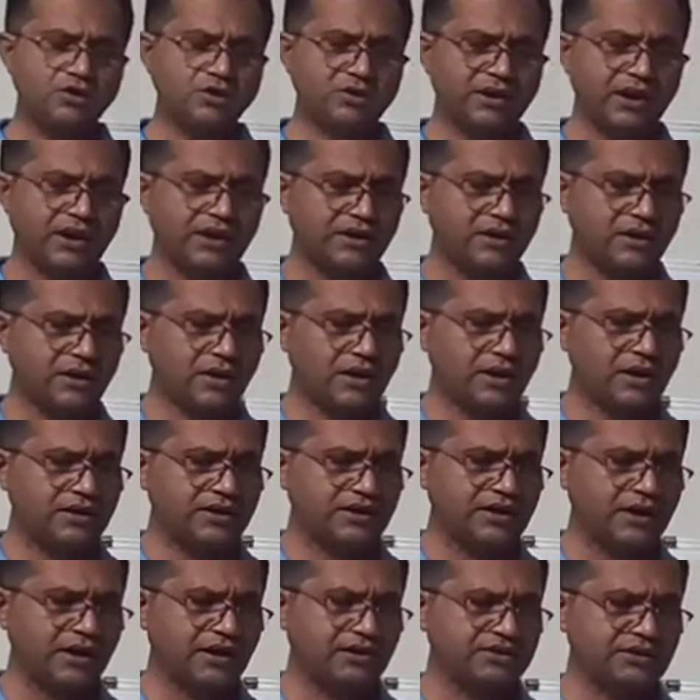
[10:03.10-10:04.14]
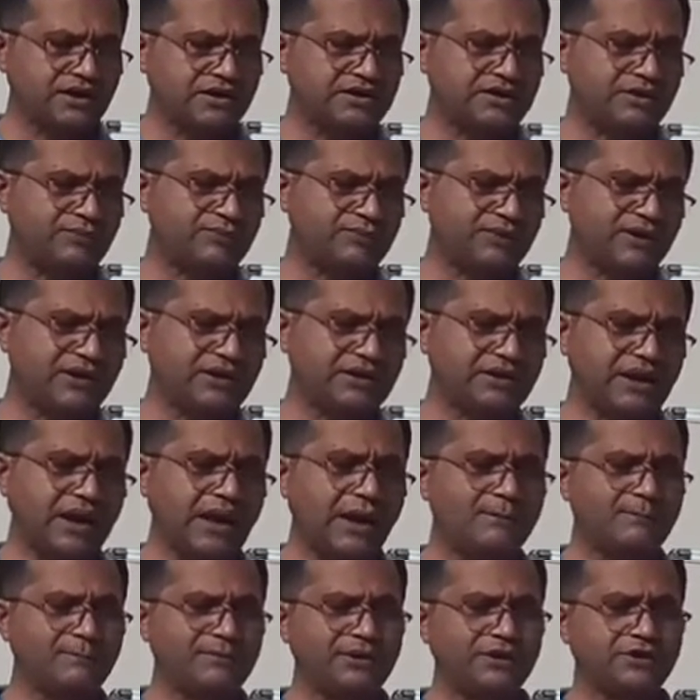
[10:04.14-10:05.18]
you can hear the different
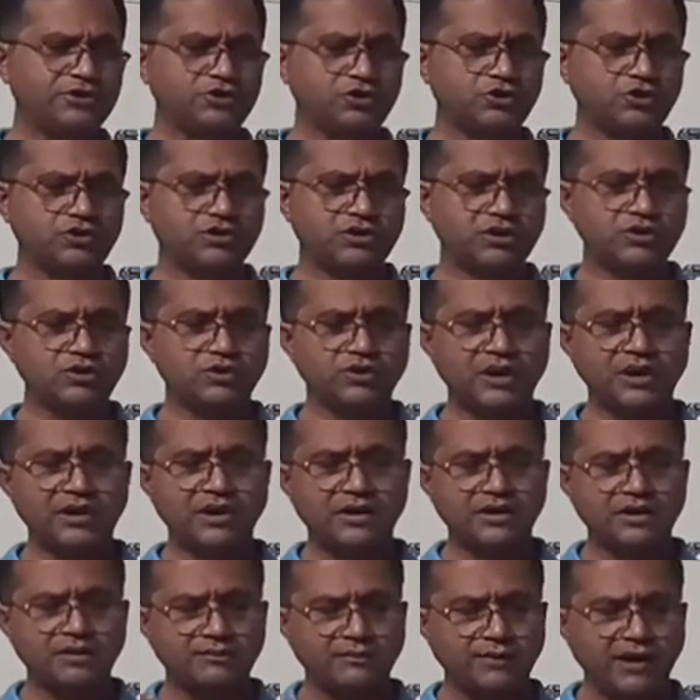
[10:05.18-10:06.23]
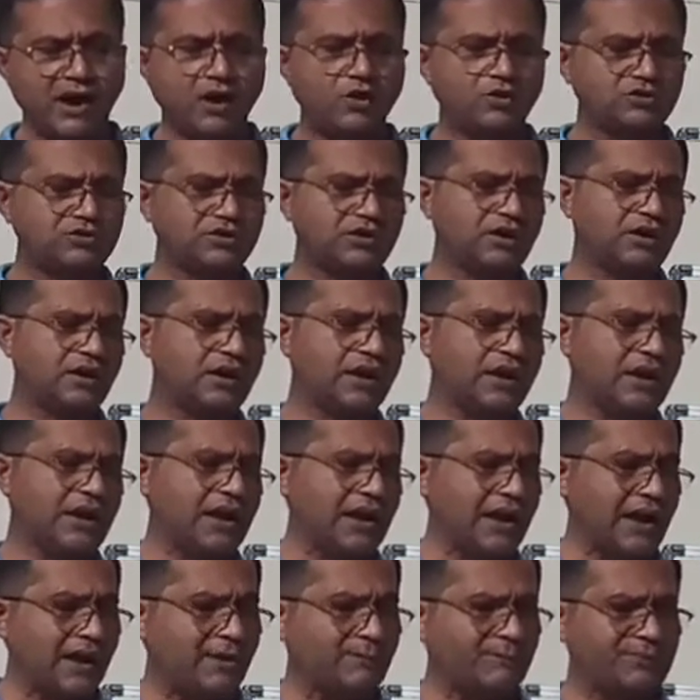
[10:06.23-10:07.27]
amplitude. You can count the
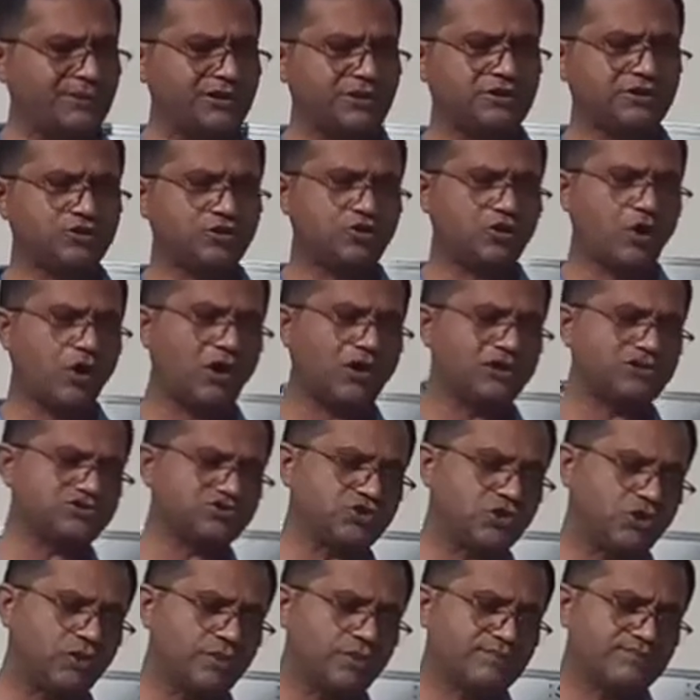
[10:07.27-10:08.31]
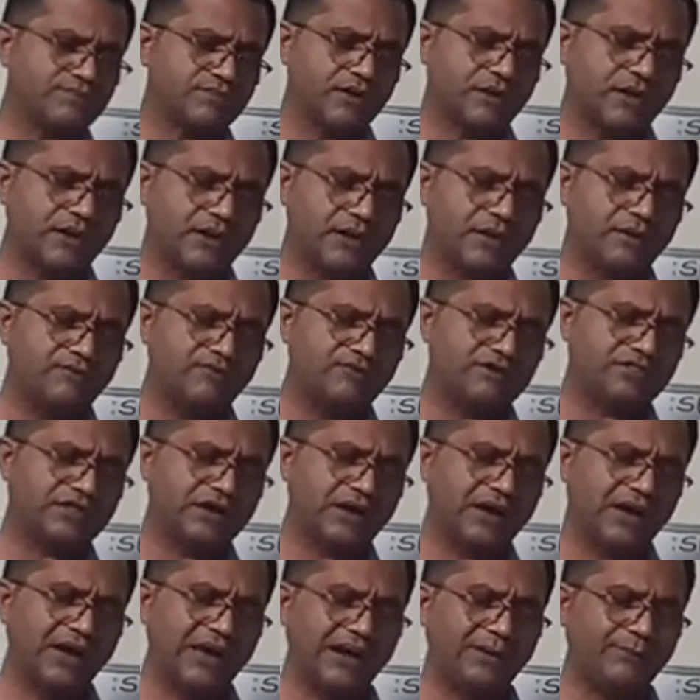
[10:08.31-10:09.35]
amplitude also with
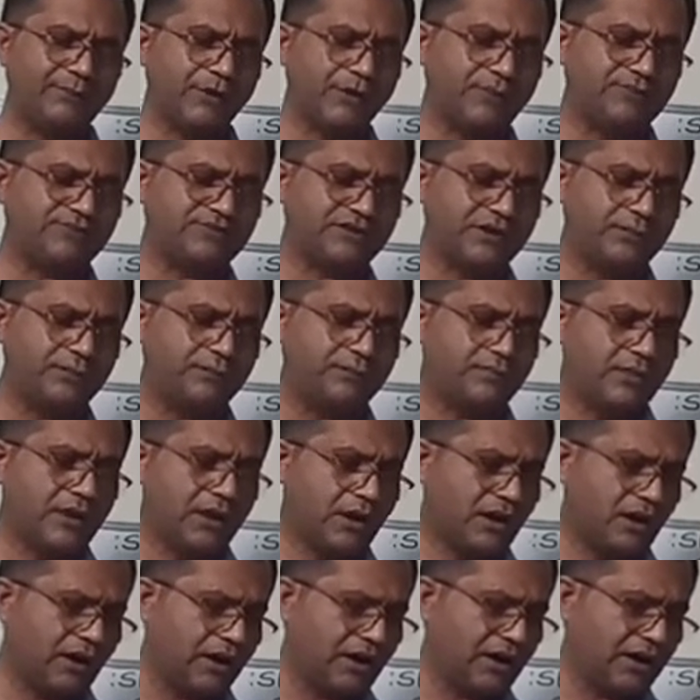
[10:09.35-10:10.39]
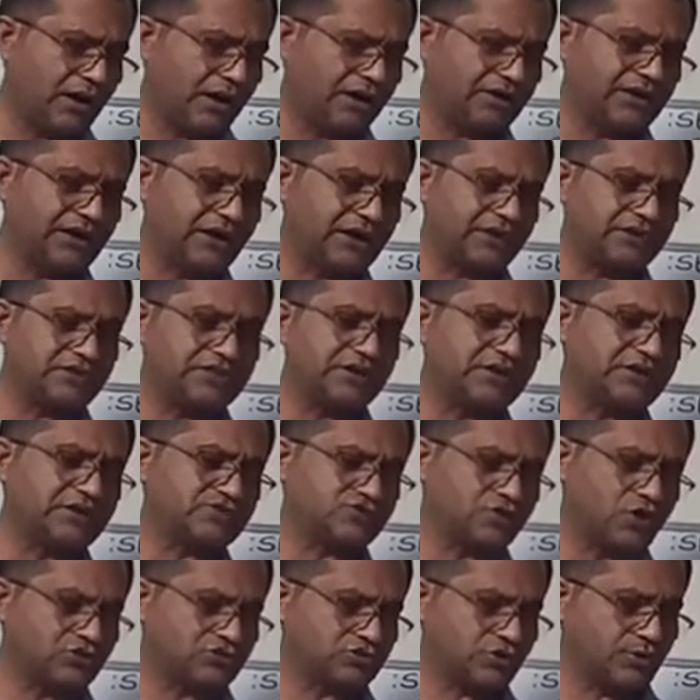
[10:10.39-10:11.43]
the help of some other
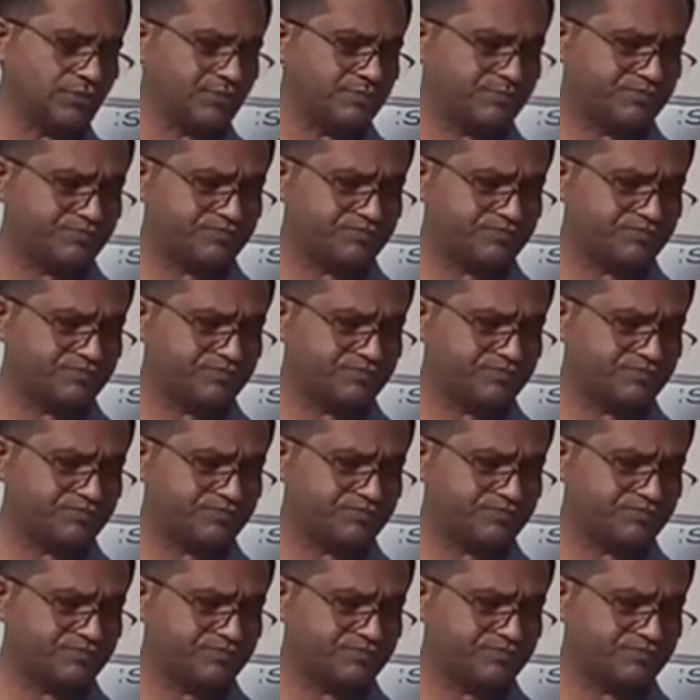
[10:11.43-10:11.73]
things also.